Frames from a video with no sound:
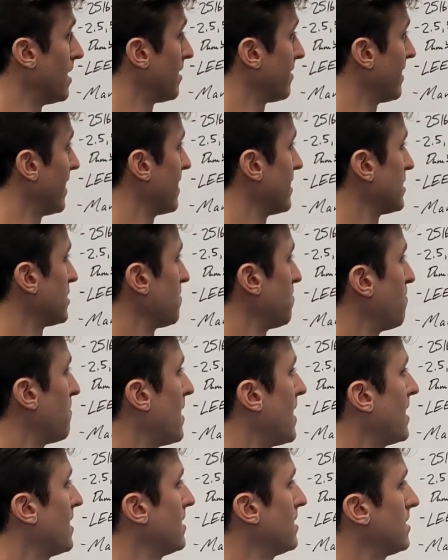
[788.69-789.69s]
That is
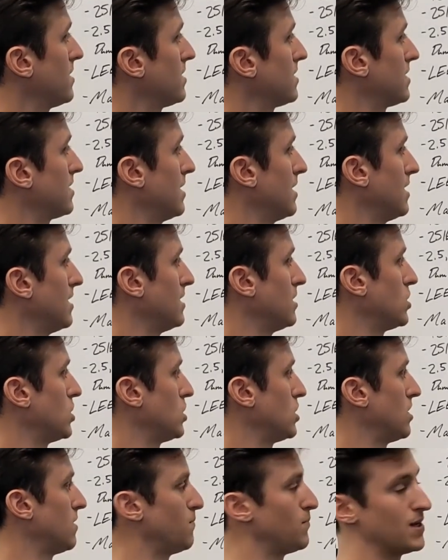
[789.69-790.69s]
minus any
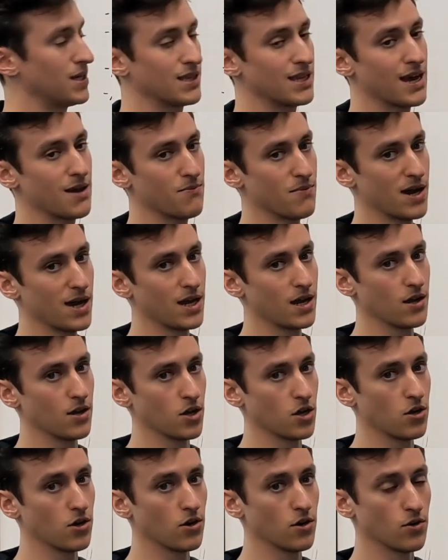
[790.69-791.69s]
shipping that might
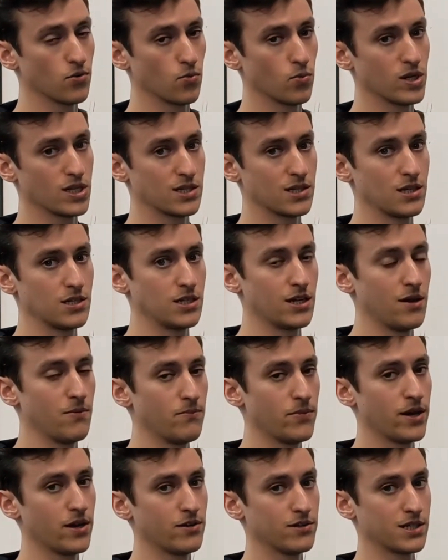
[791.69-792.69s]
occur with the
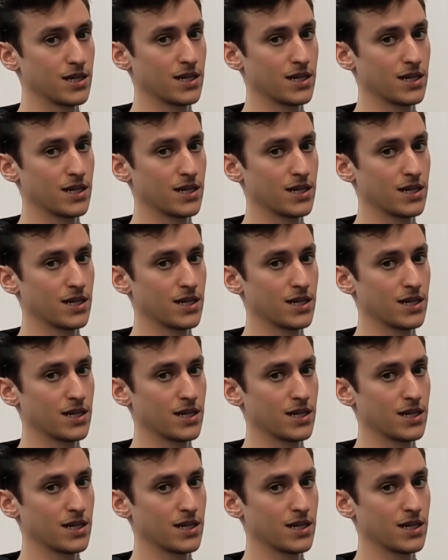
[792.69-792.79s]
dumbbells.